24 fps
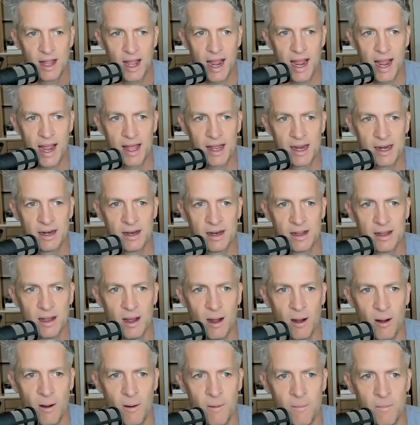and
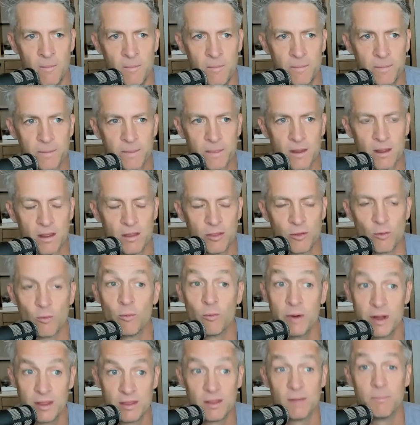um, the
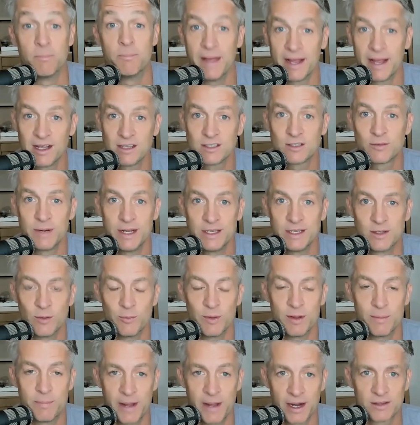re- the biggest reason
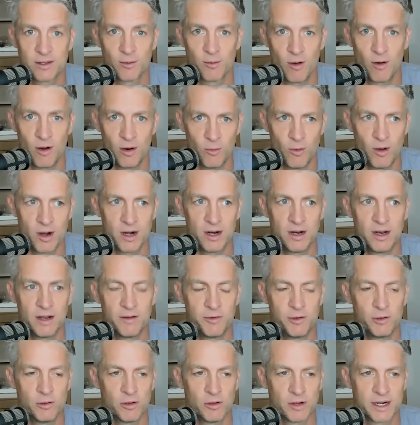we picked the wrong one
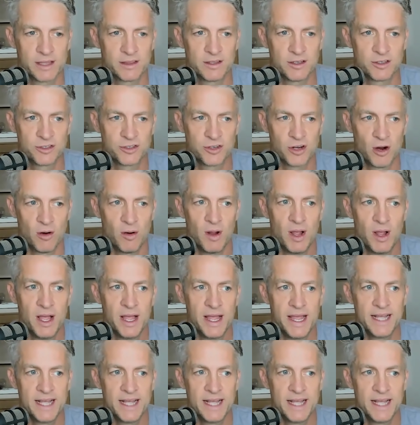if you look at the show